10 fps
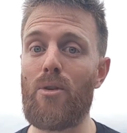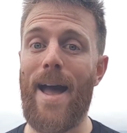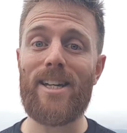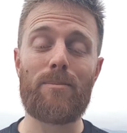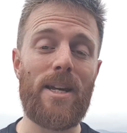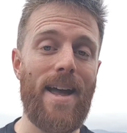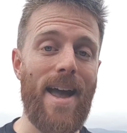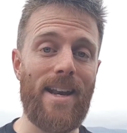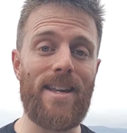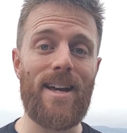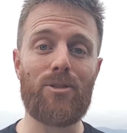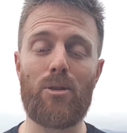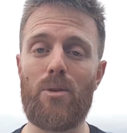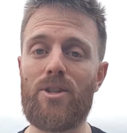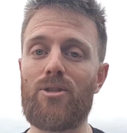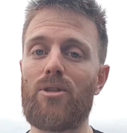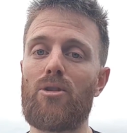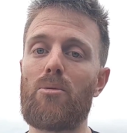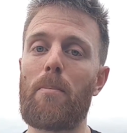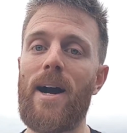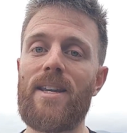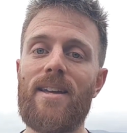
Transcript: Ask me any extra questions that you might